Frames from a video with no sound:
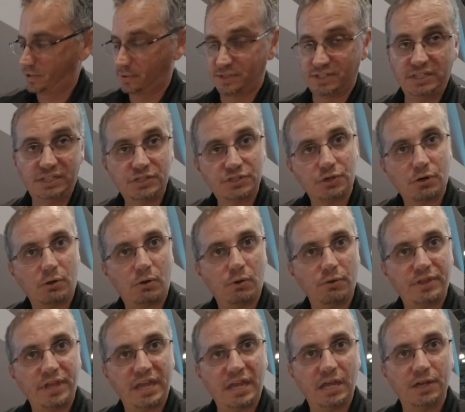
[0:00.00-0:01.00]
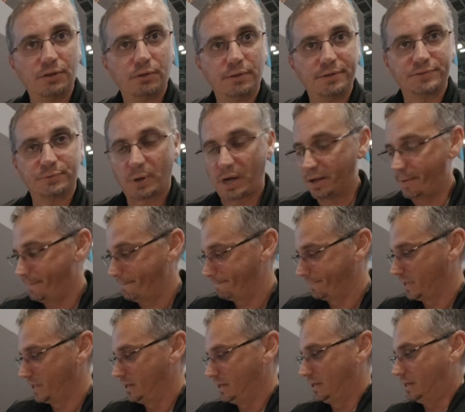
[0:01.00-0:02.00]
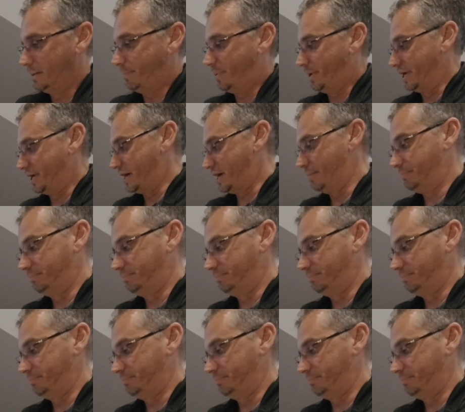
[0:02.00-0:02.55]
so it's easier to hold the handle as well. But